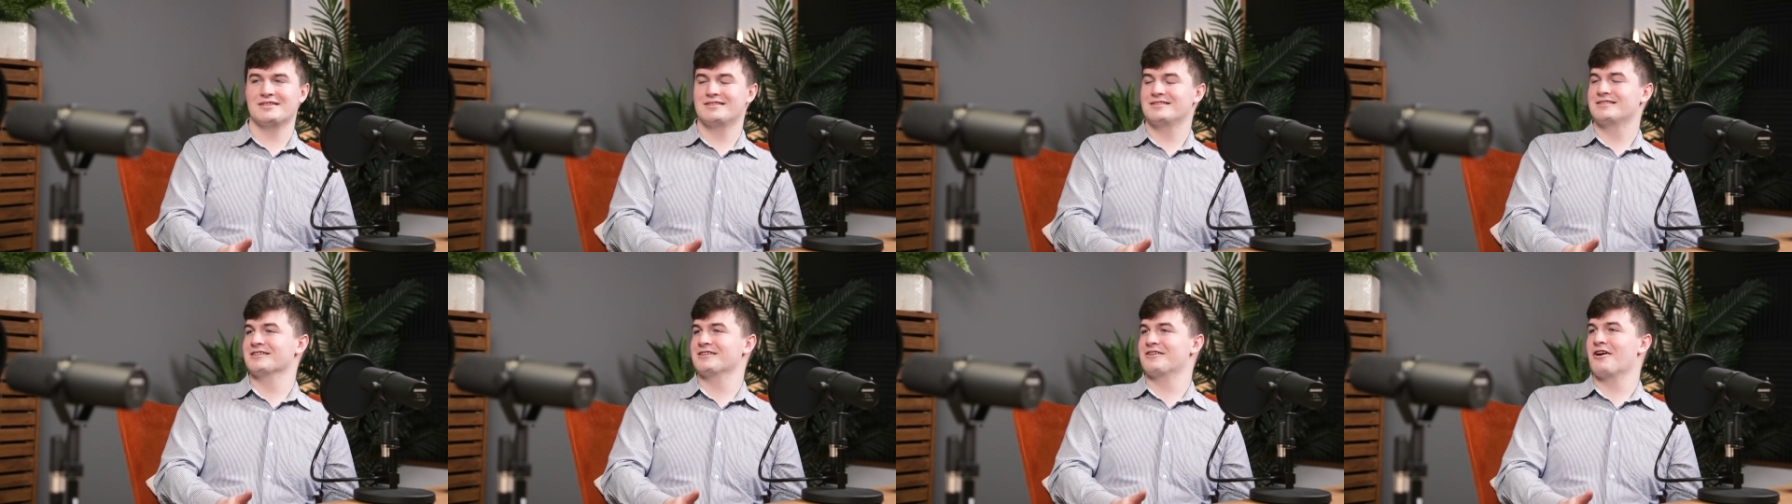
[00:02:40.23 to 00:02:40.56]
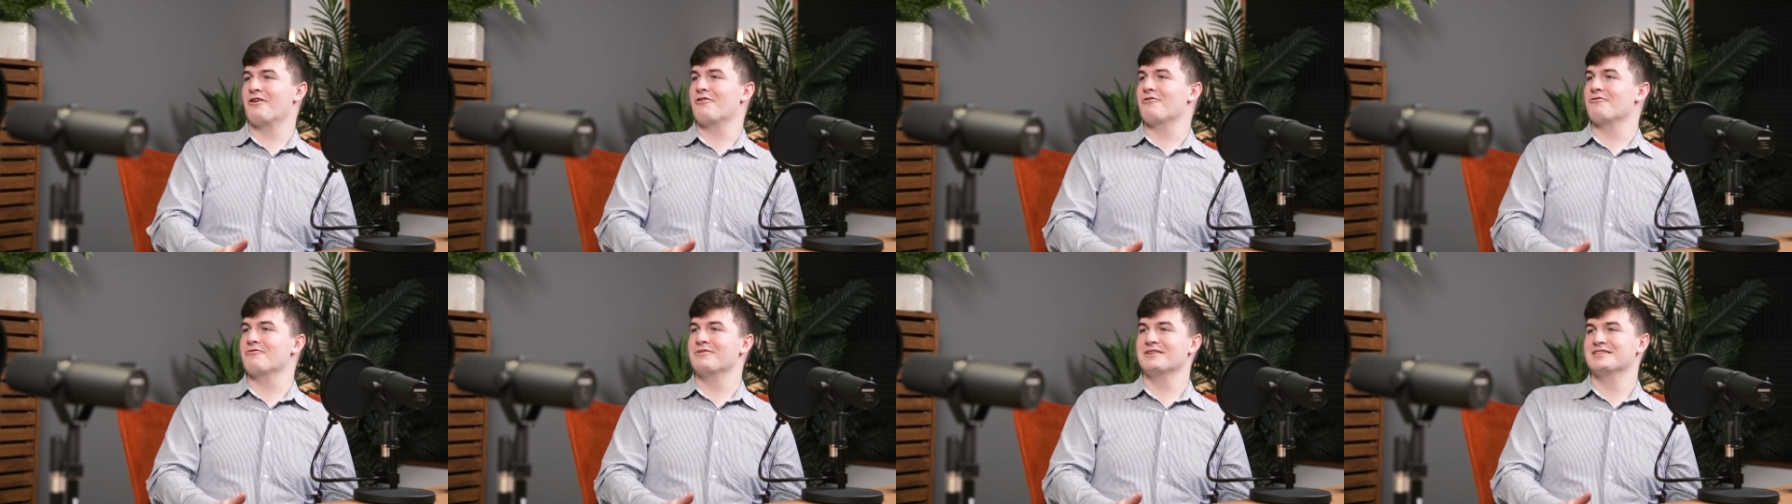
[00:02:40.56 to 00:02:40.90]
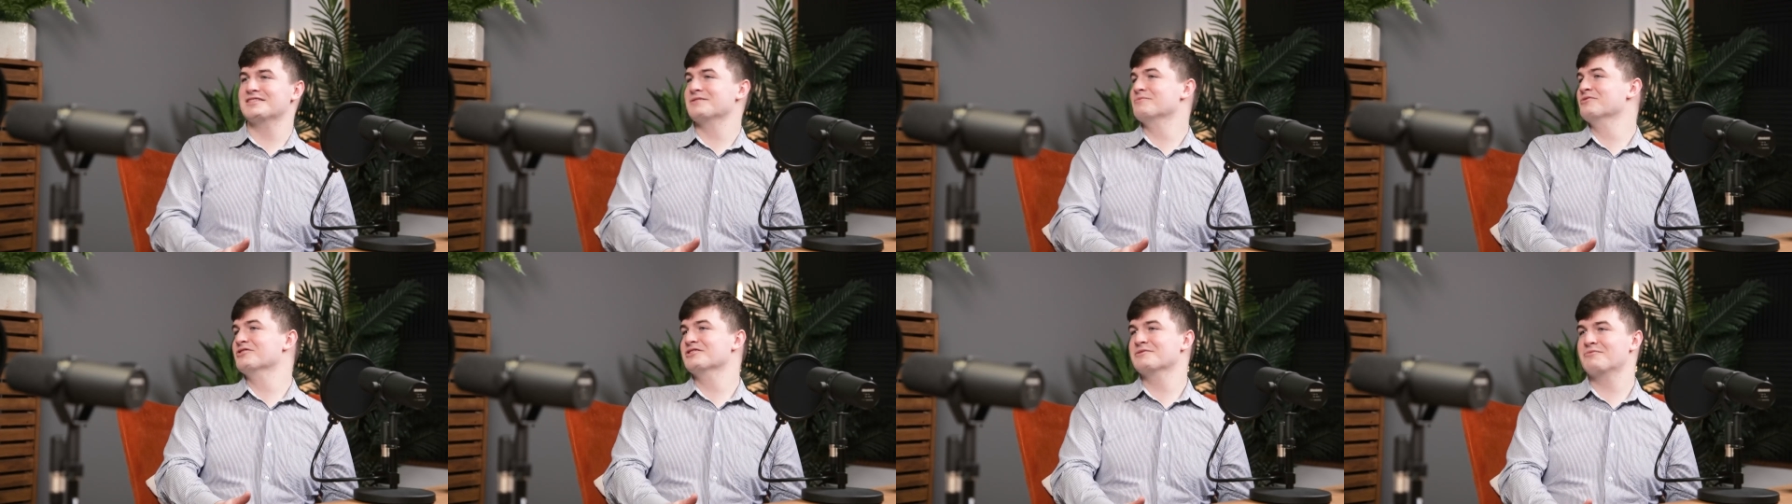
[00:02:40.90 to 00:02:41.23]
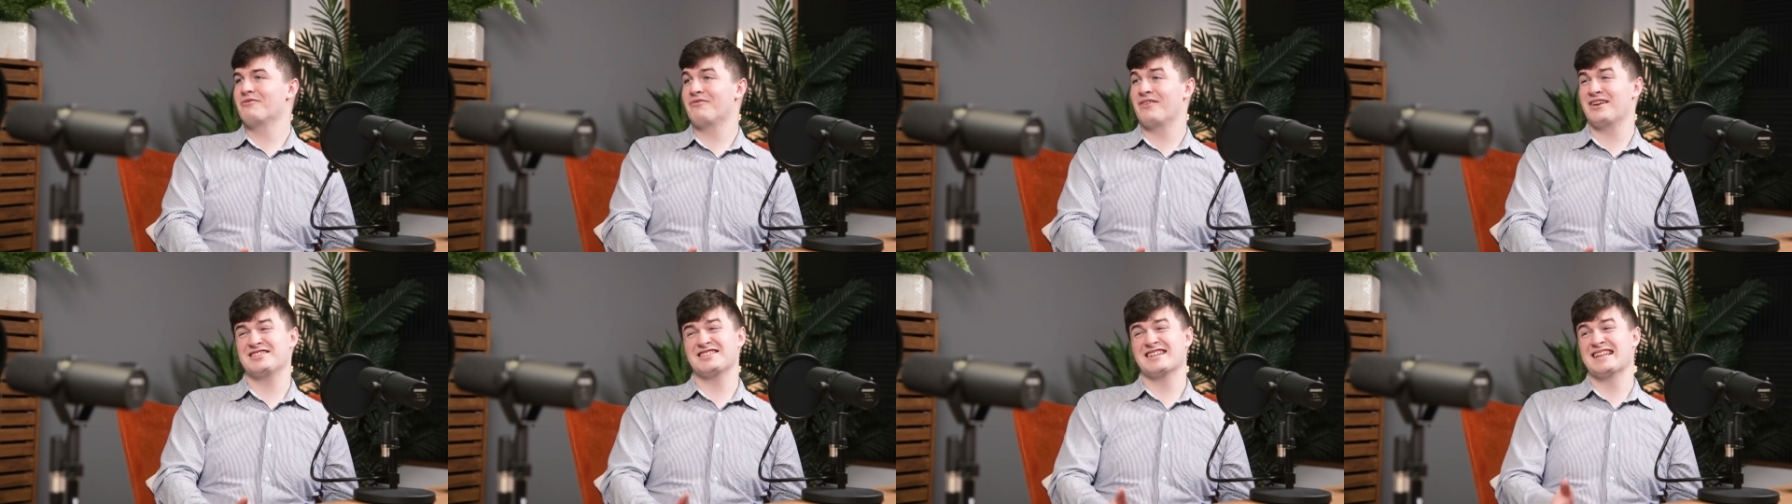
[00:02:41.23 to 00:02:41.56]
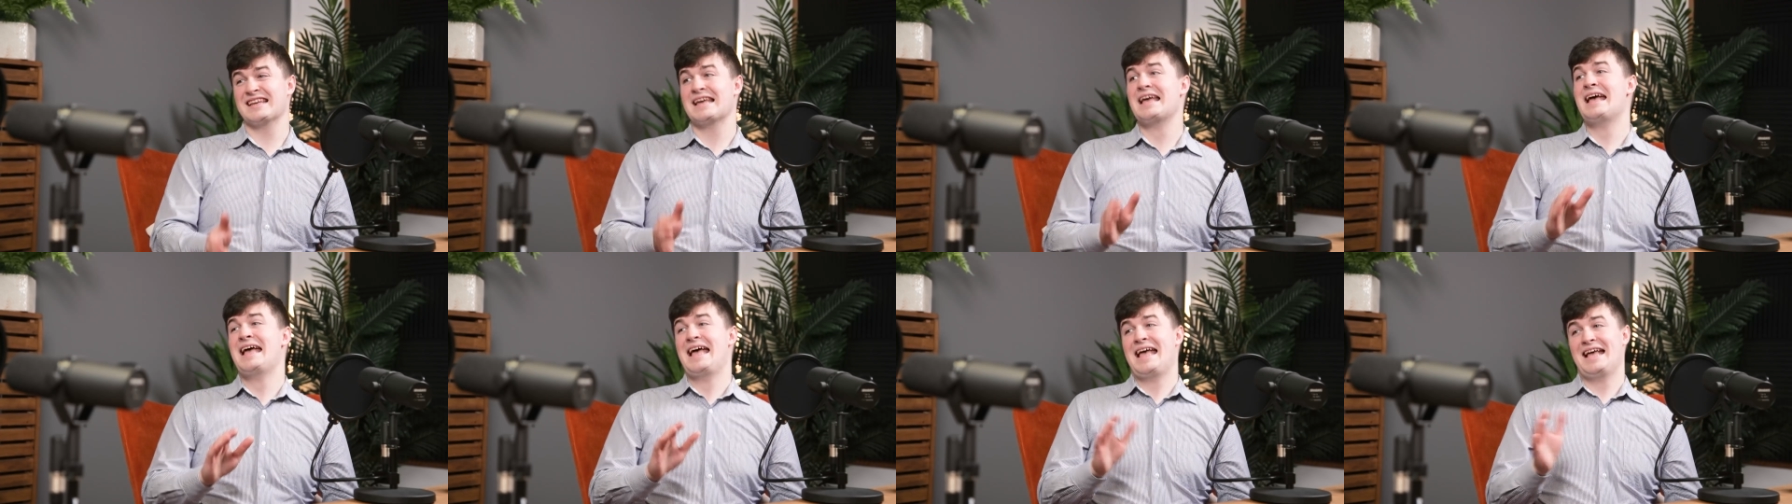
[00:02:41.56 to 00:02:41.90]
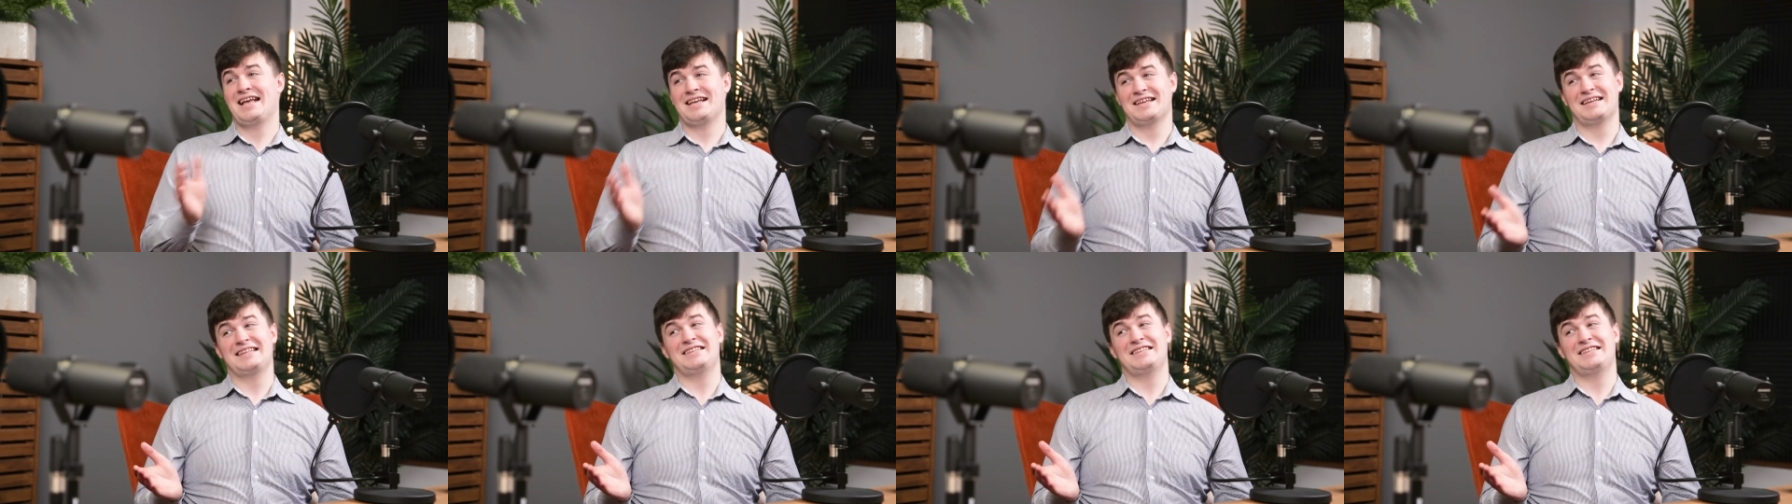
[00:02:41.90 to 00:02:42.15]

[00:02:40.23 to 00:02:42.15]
to go into music professionally. Yeah.